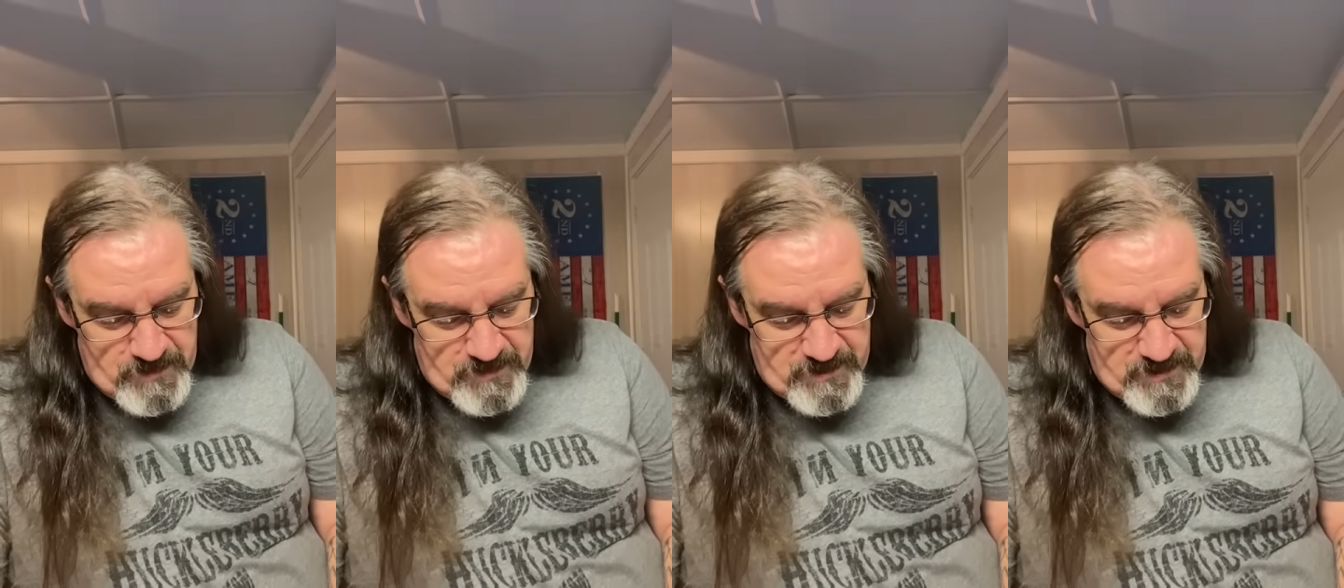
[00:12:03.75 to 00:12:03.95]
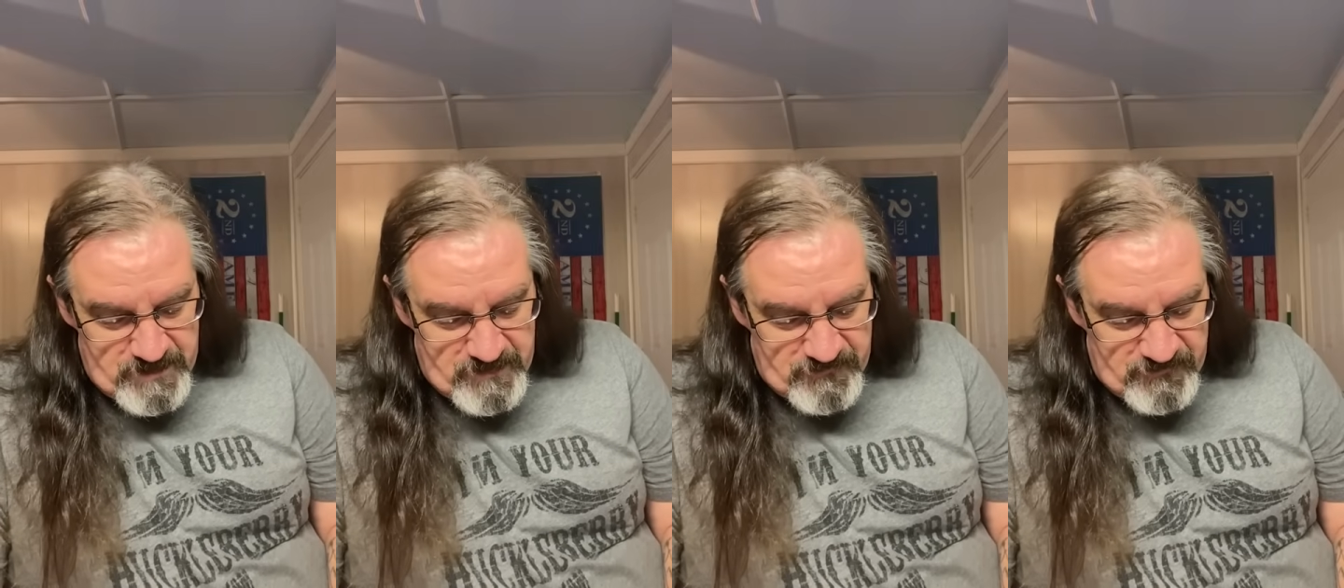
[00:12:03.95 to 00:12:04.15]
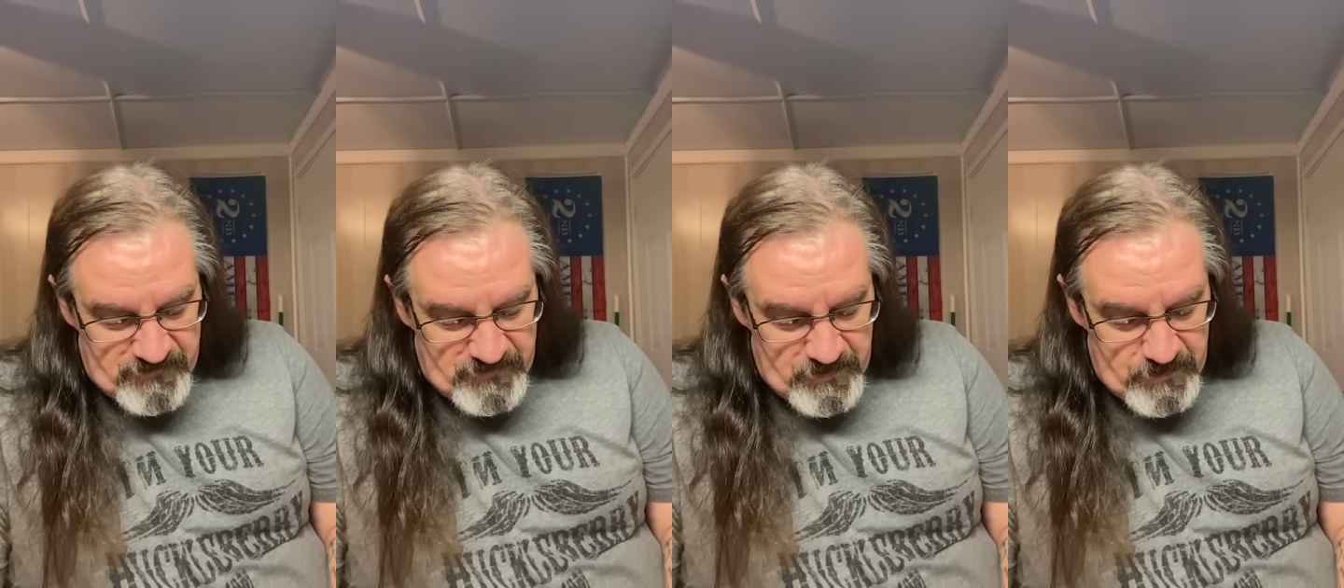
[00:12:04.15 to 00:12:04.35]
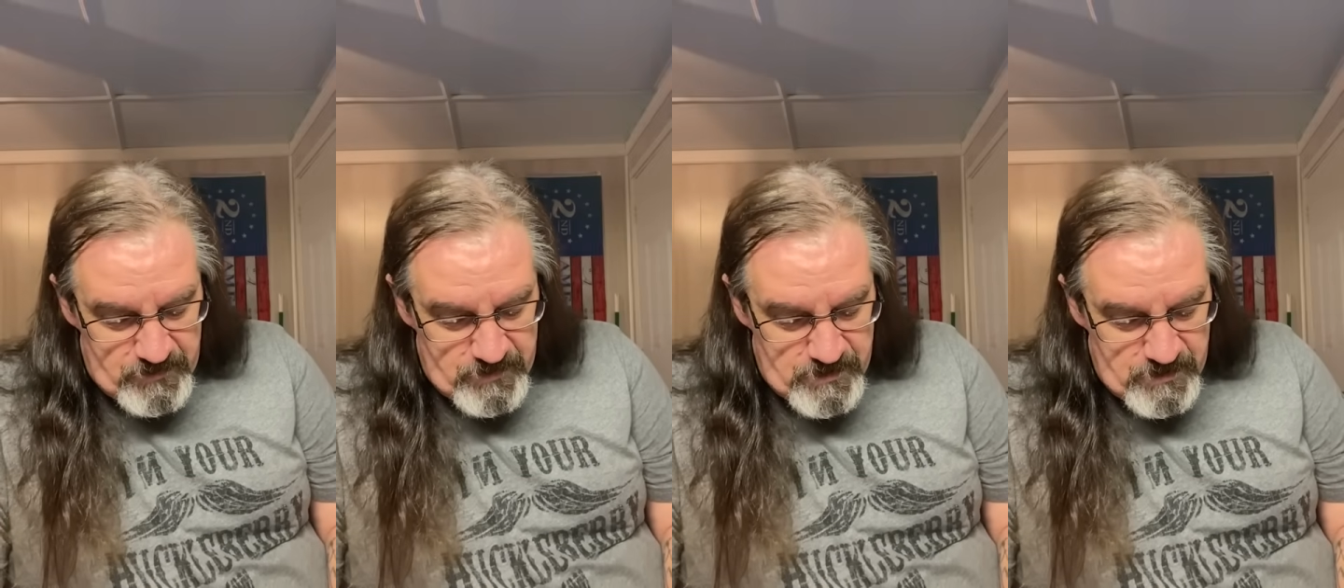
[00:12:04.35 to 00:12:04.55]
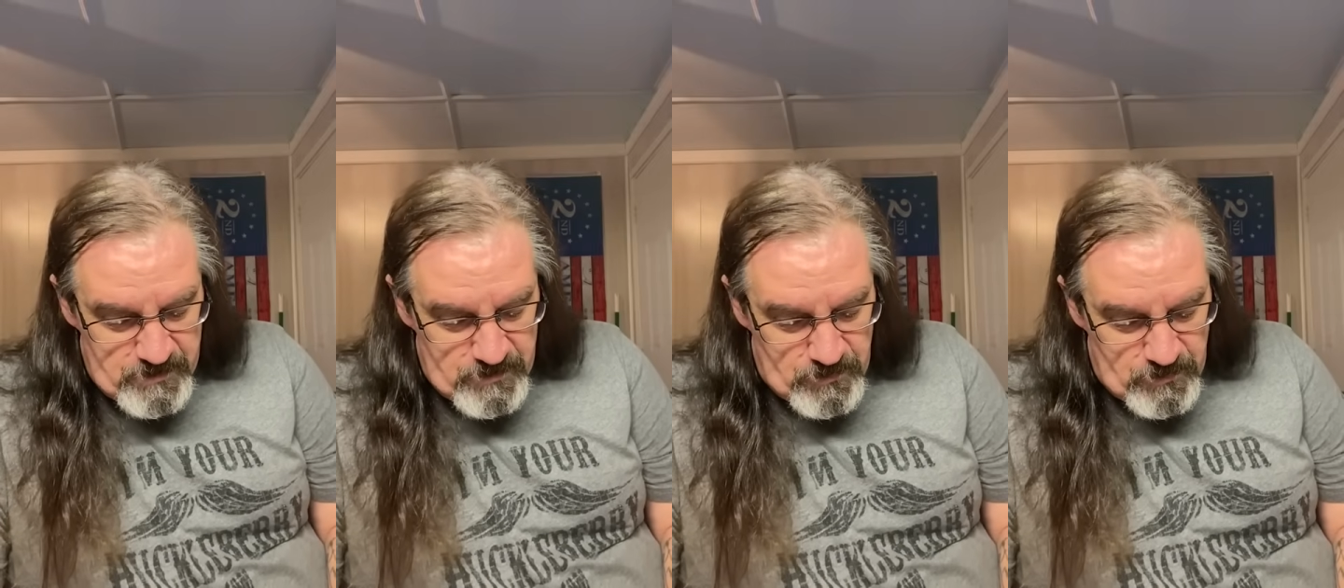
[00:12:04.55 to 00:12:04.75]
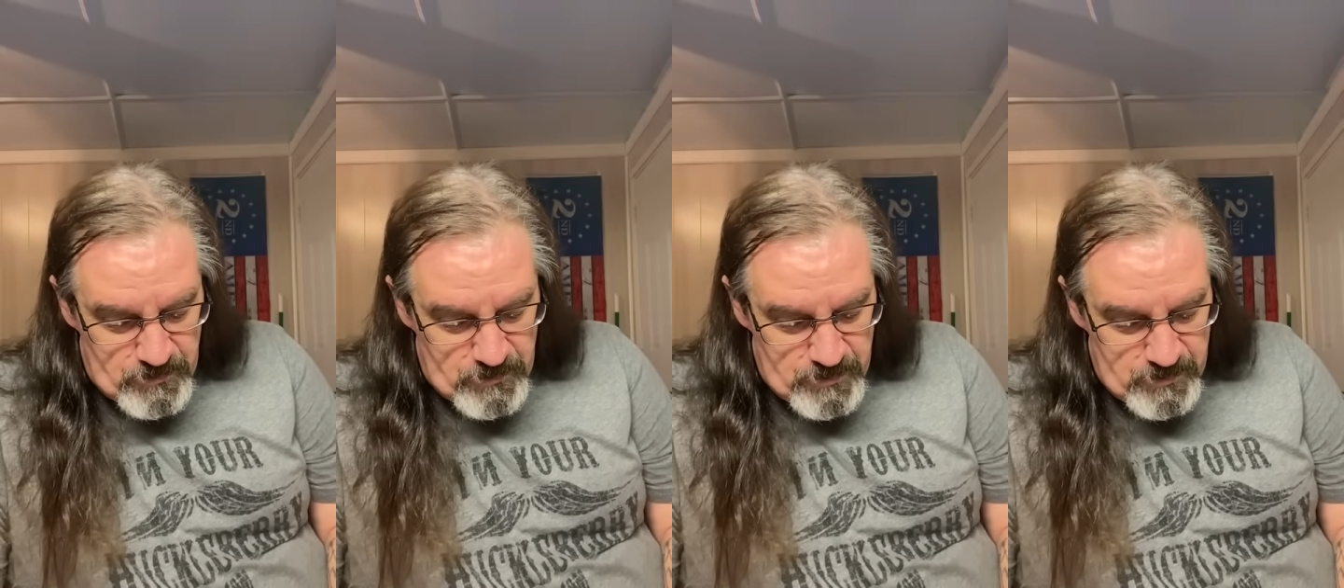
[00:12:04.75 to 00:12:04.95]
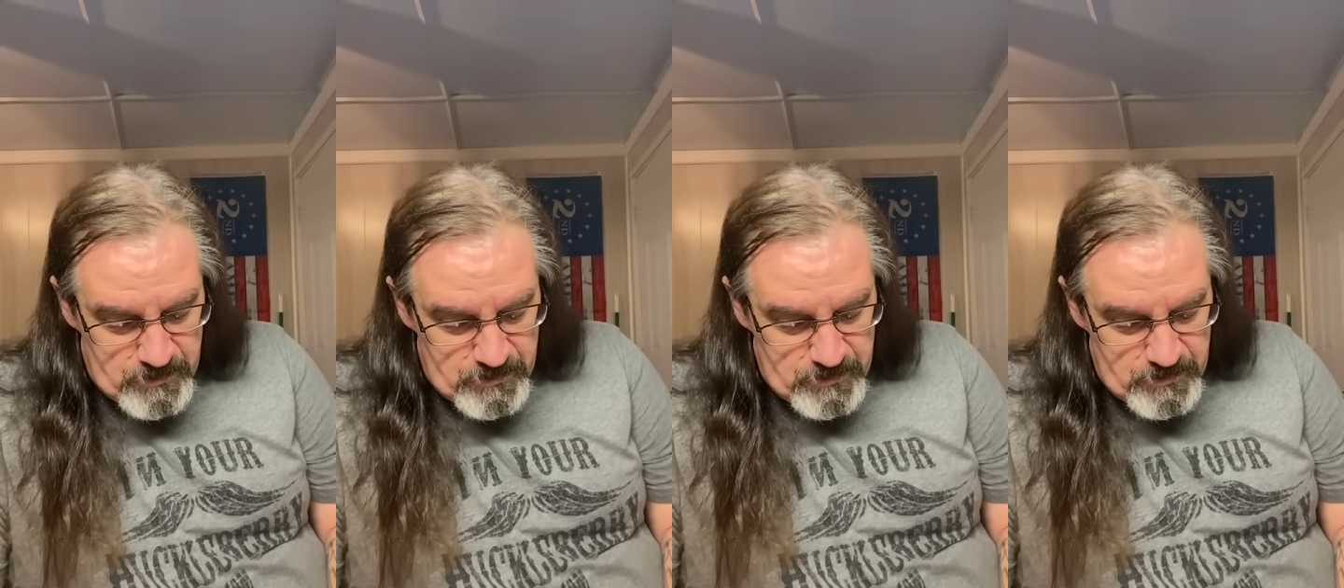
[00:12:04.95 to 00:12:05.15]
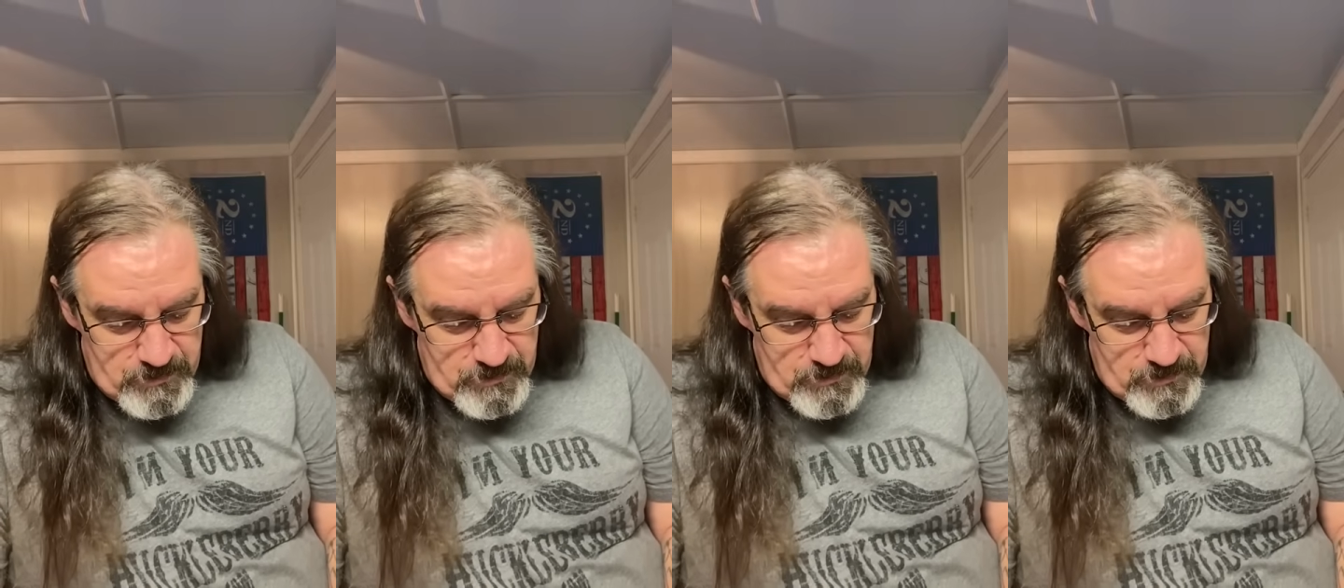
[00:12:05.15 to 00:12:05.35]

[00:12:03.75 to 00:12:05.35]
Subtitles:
The inferior court,